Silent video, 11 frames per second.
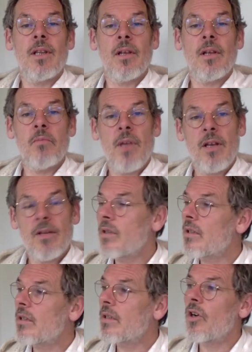it made of
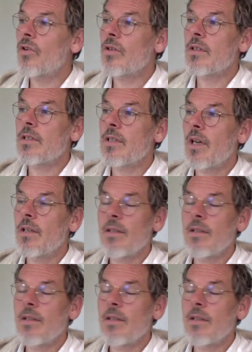her corner site.